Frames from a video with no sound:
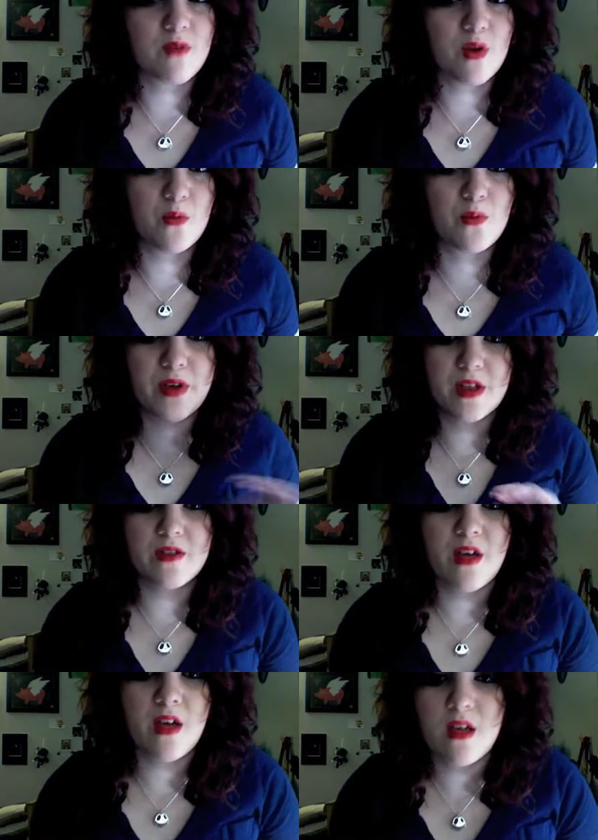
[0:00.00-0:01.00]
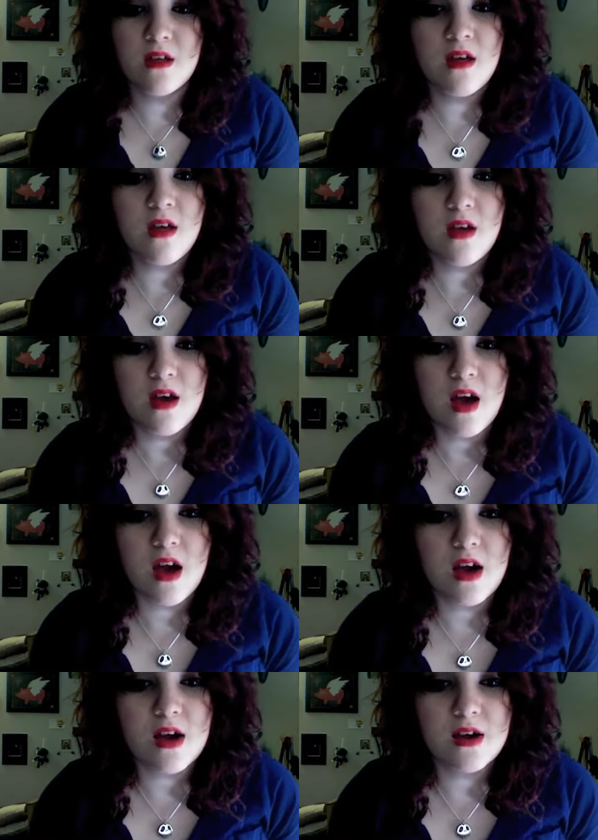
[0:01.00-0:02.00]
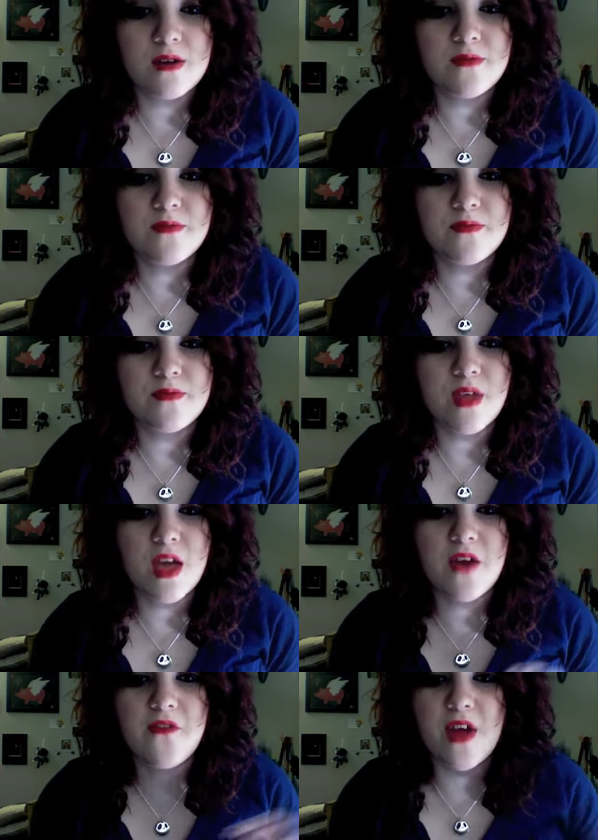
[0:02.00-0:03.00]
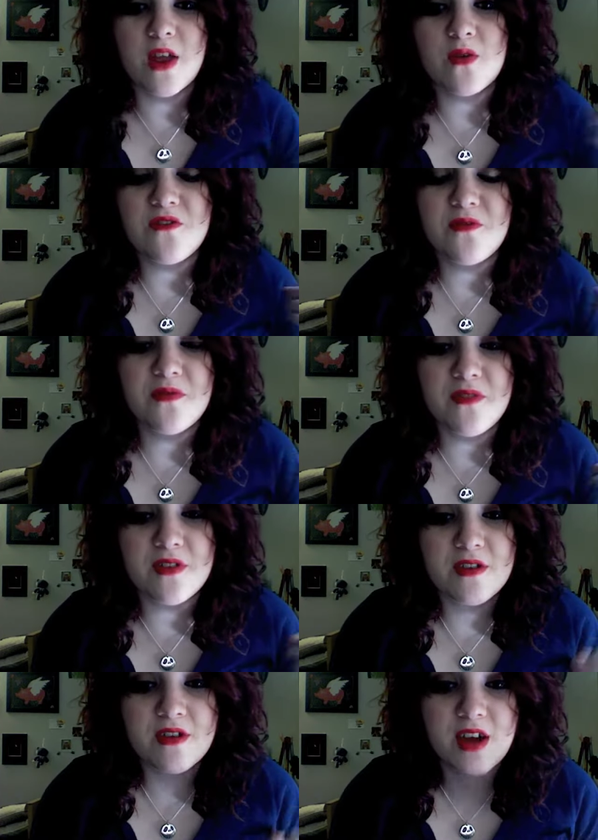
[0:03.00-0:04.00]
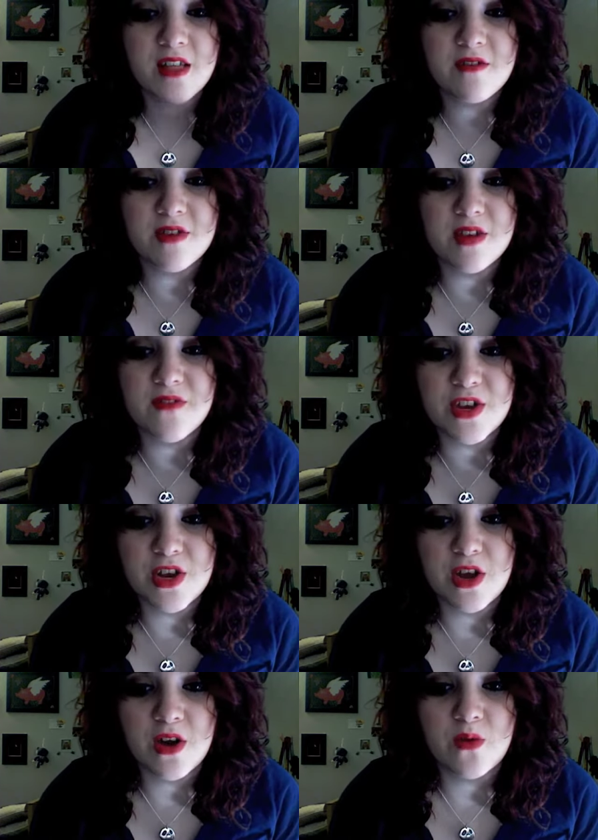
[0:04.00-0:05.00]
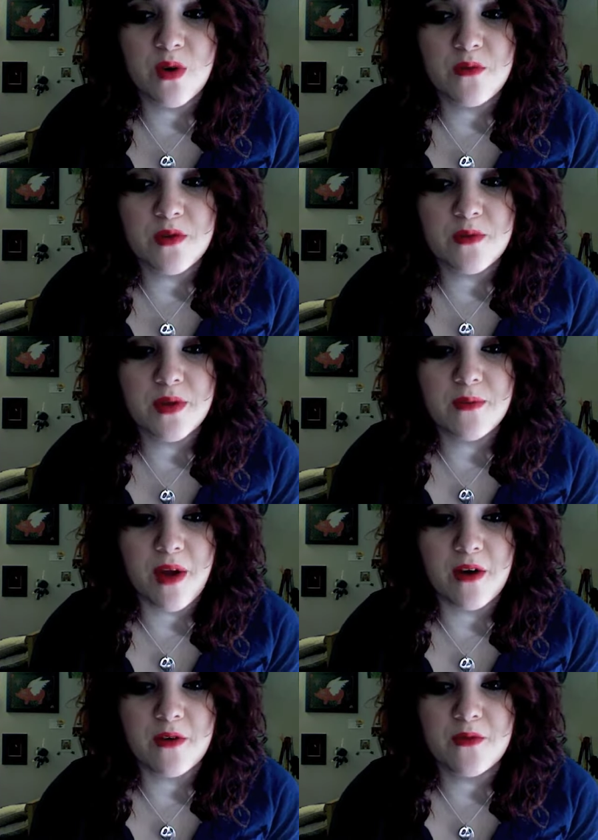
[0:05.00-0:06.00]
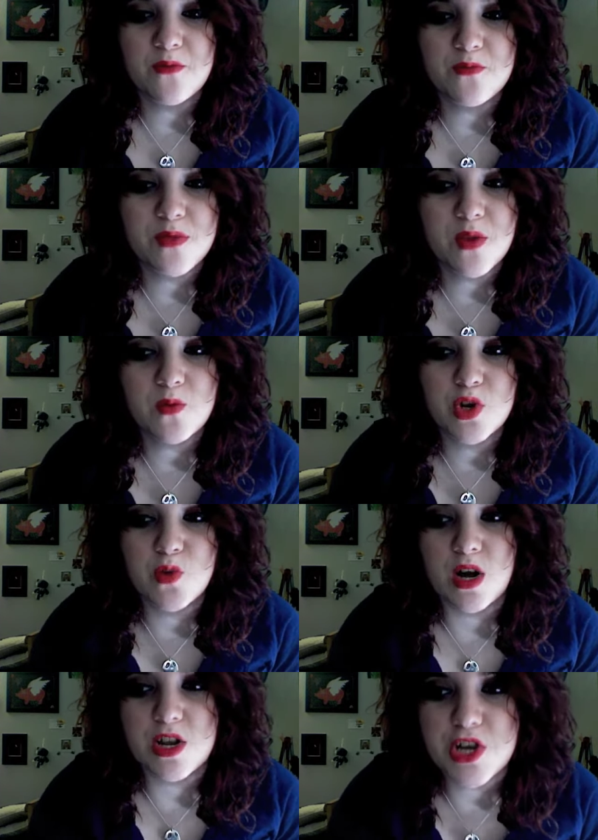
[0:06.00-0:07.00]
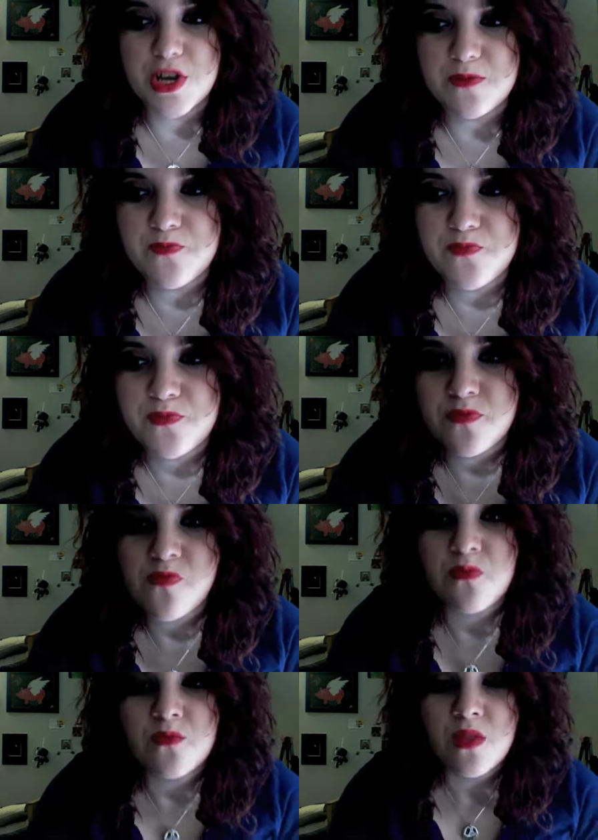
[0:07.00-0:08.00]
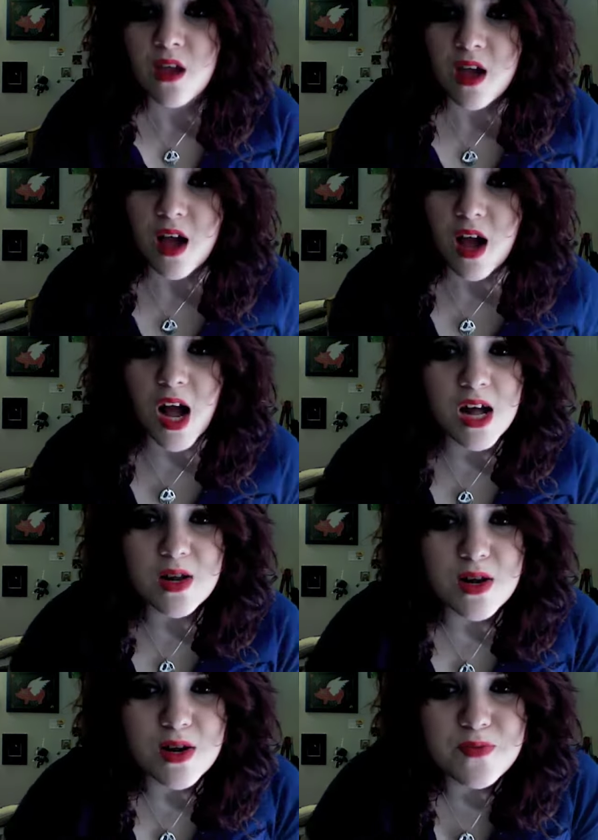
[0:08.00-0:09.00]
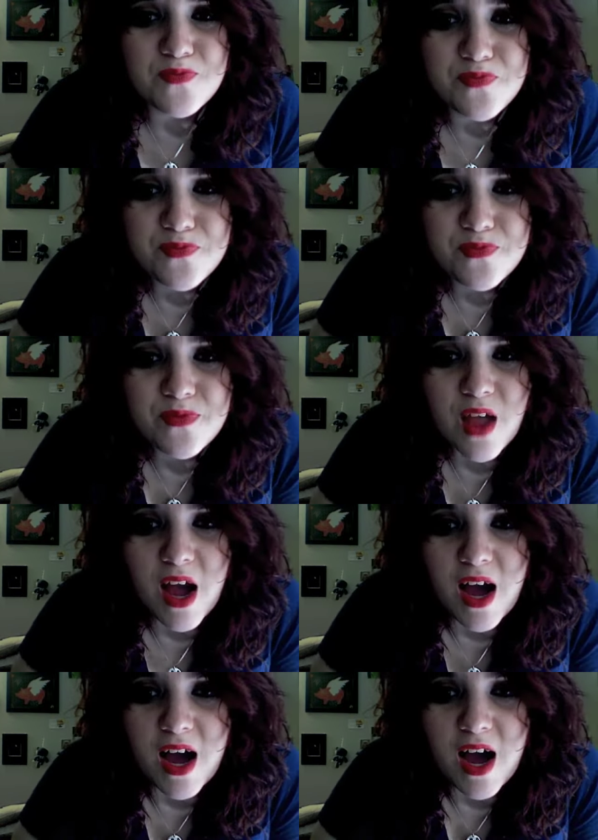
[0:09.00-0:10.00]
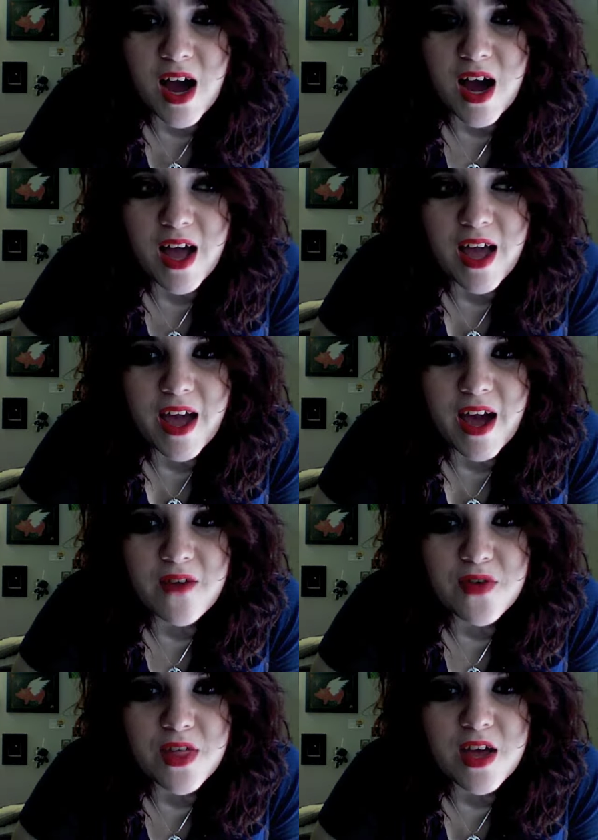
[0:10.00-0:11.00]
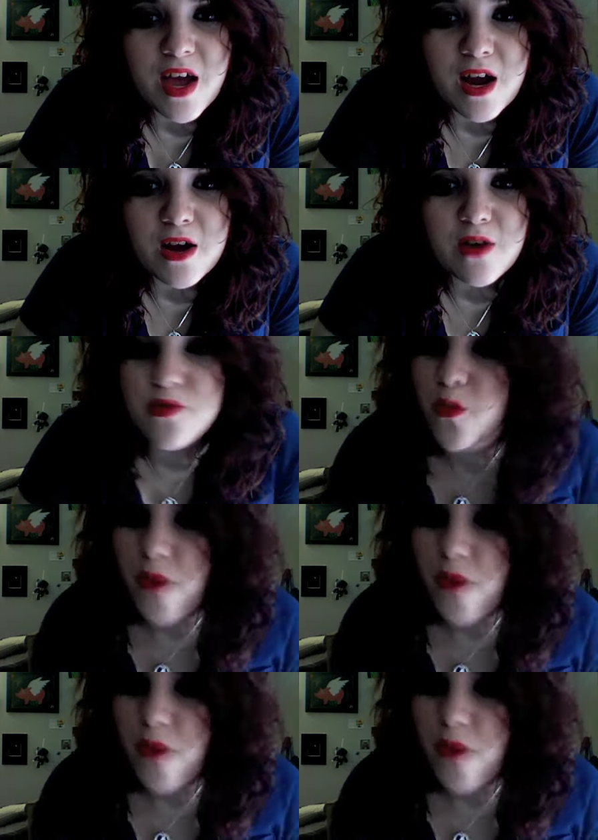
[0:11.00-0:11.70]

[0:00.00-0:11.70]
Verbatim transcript: hope we can do that. Um, if anyone from the Volturi had their own TV show, what would it be about? Would you watch it? Um, I feel like Aro, the